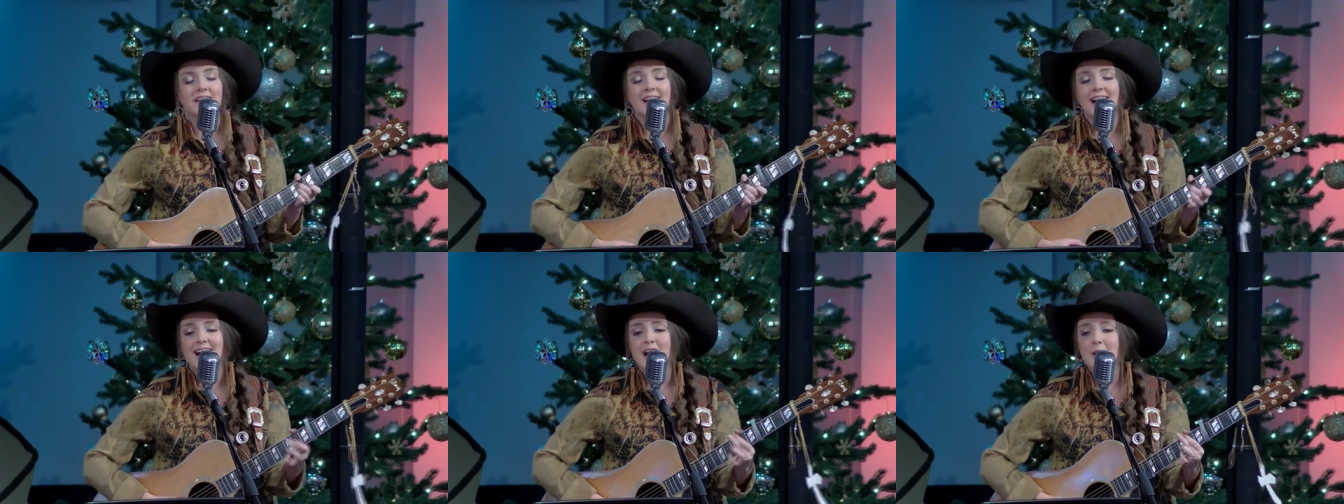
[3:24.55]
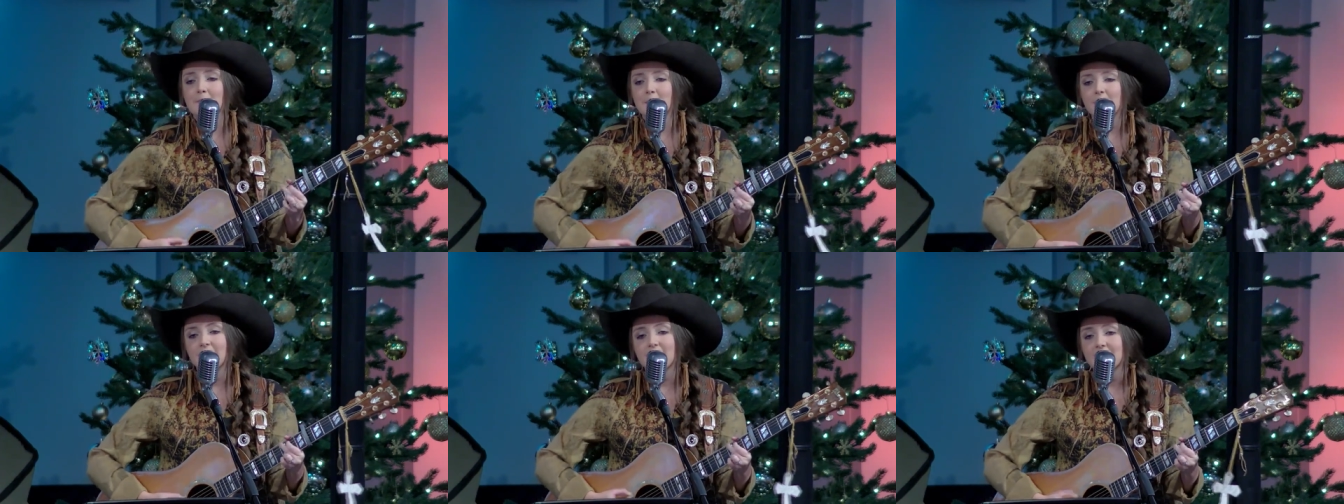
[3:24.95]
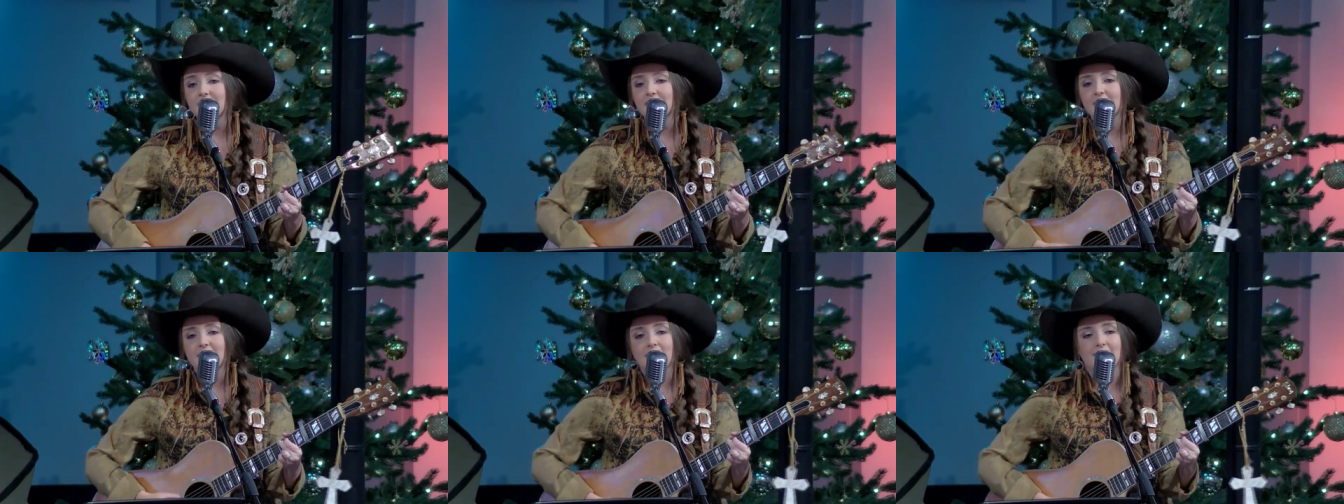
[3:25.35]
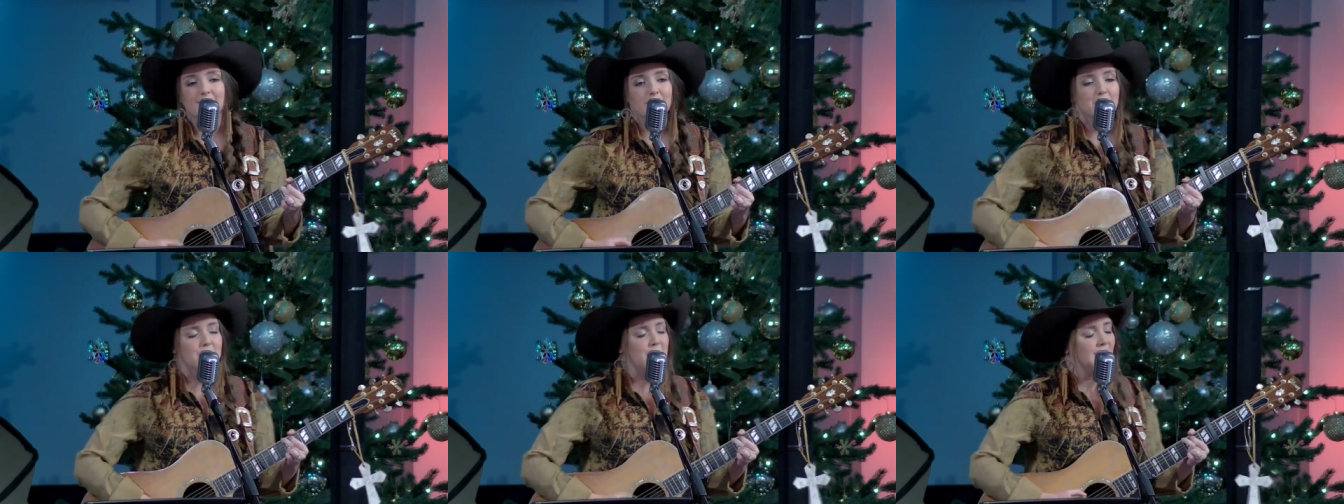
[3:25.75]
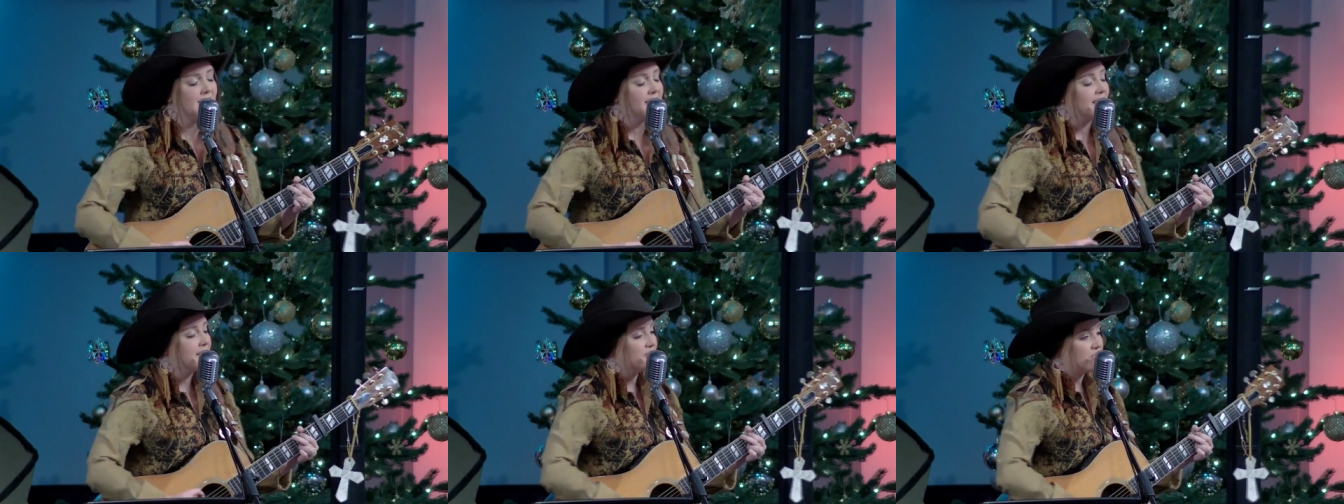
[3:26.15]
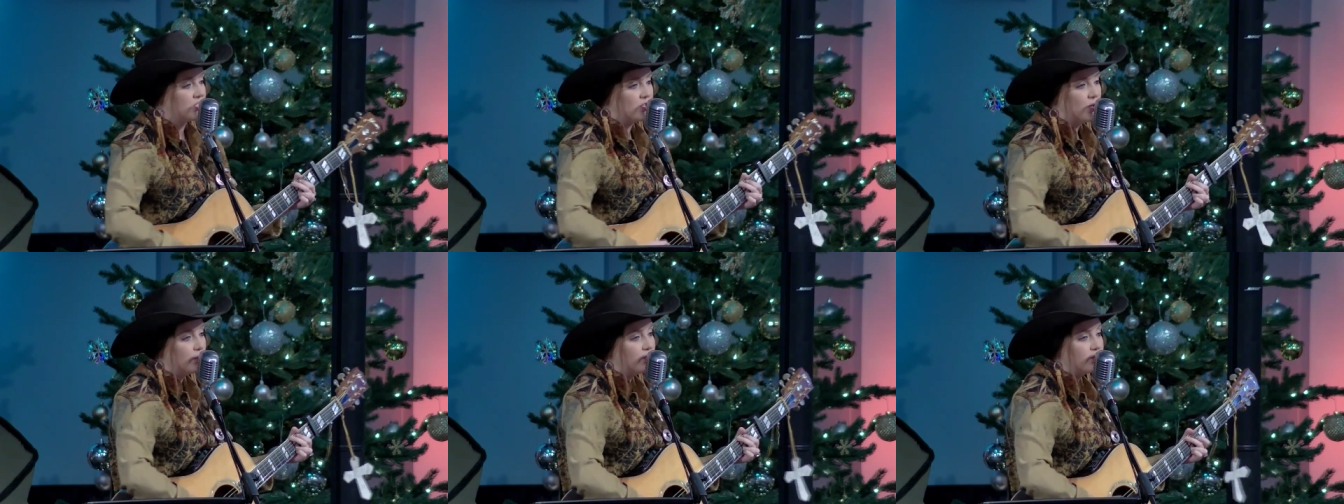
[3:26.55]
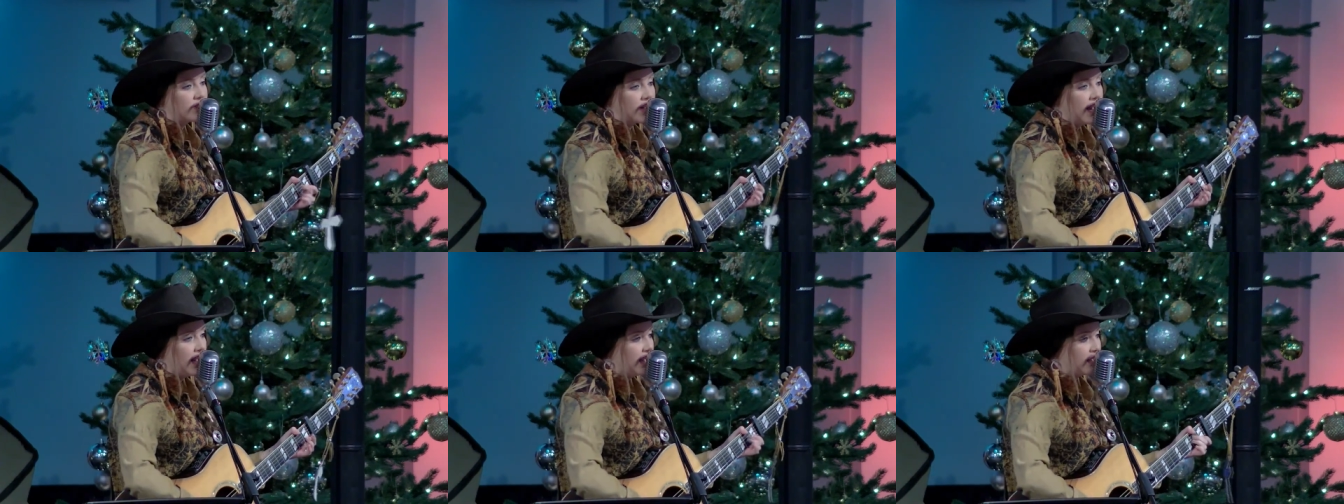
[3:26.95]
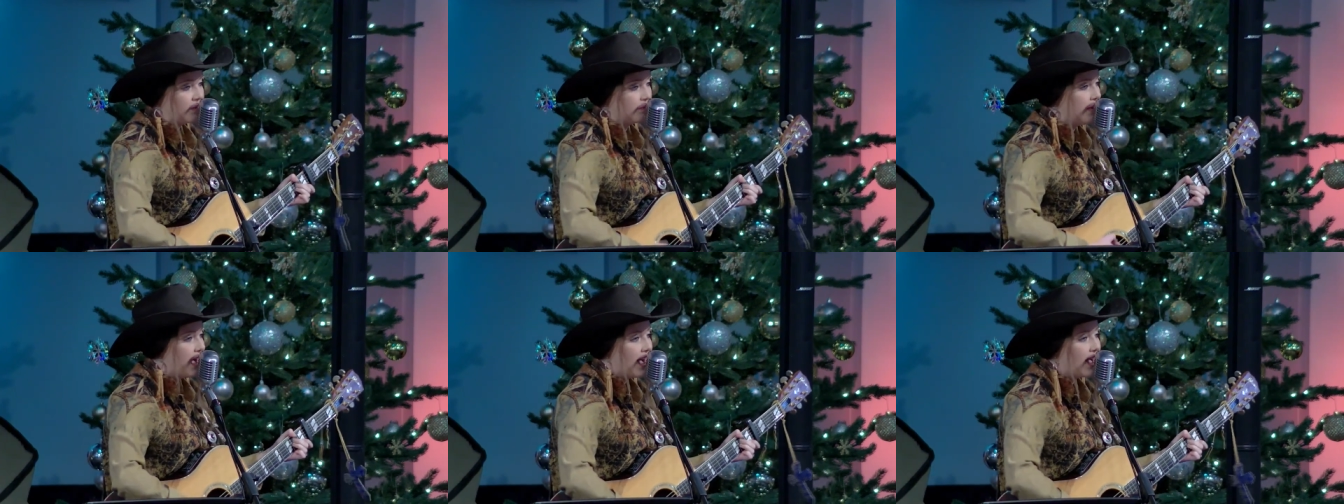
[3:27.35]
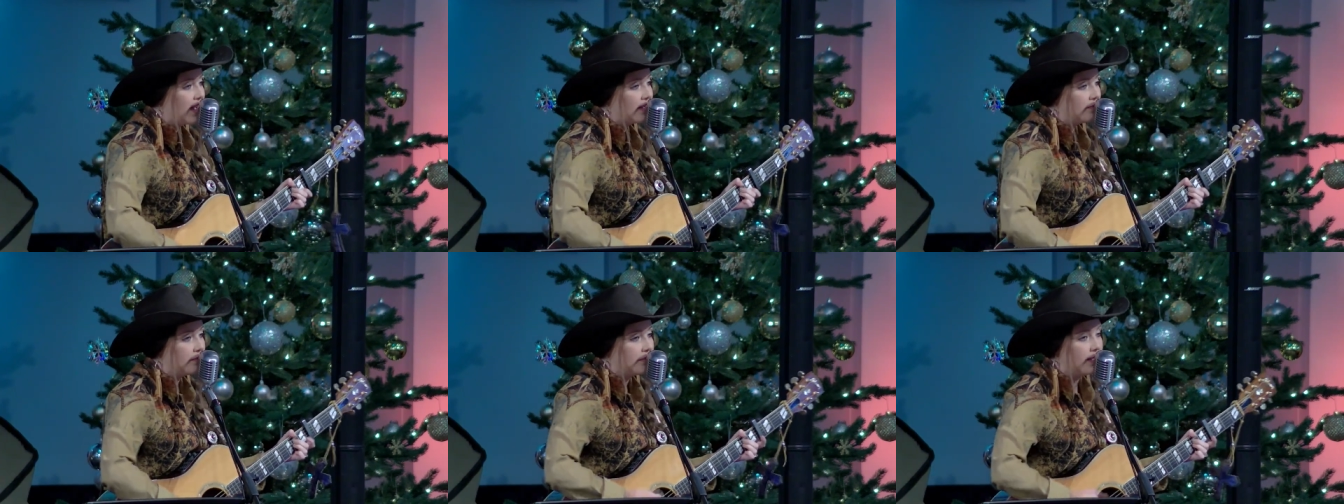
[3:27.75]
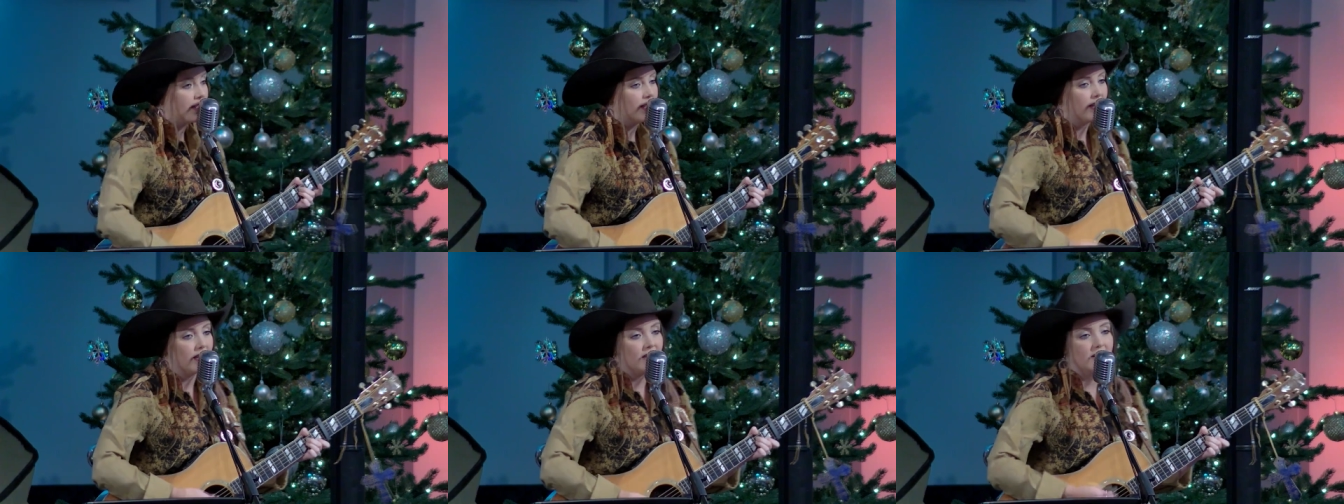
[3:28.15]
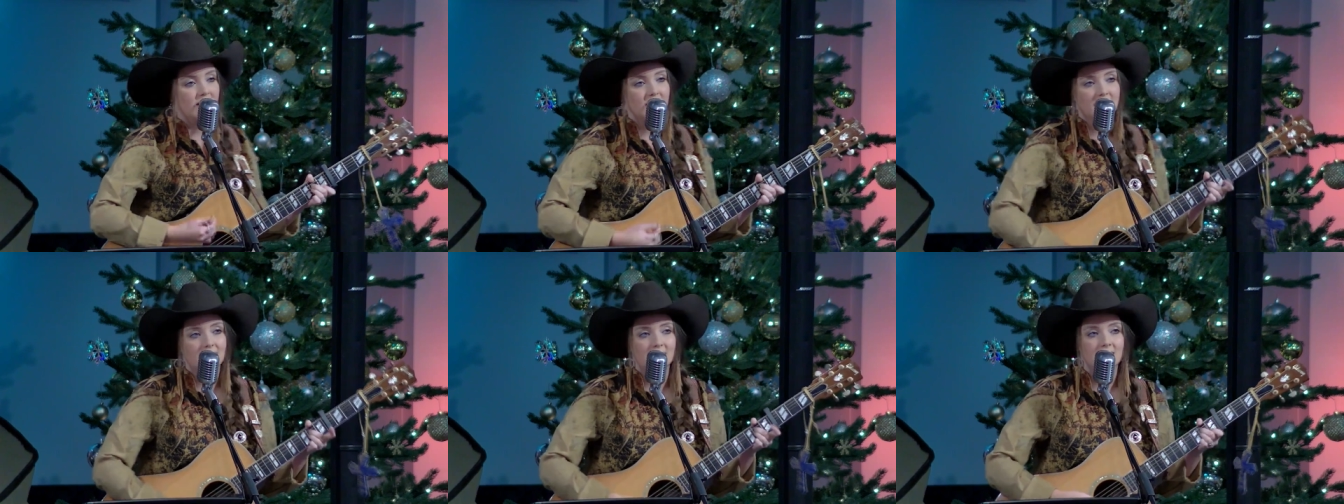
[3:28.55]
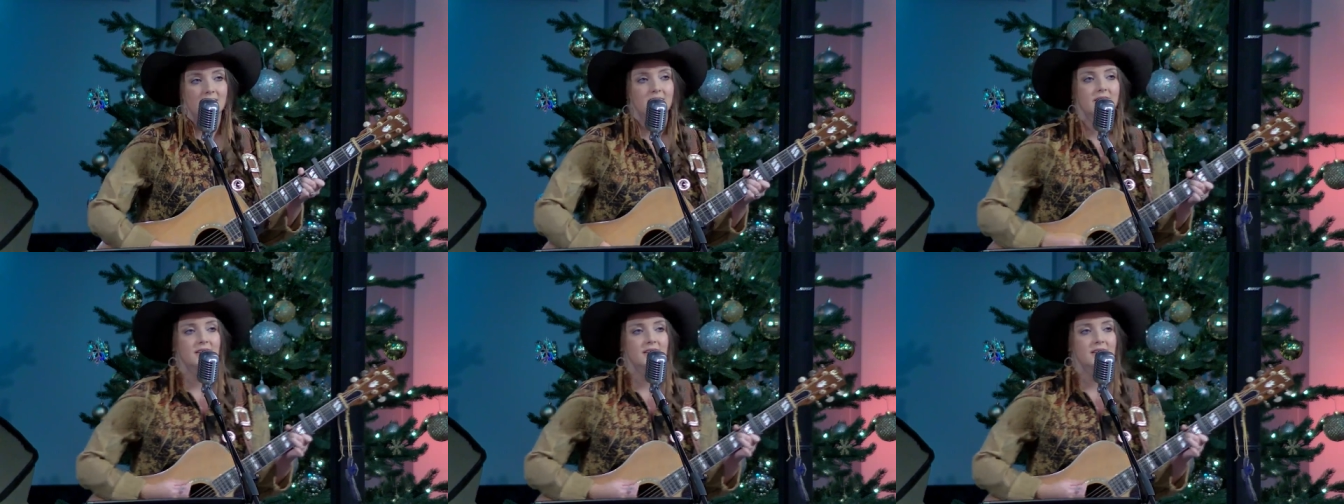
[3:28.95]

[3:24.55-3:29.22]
I'm begging of you, please don't take my man.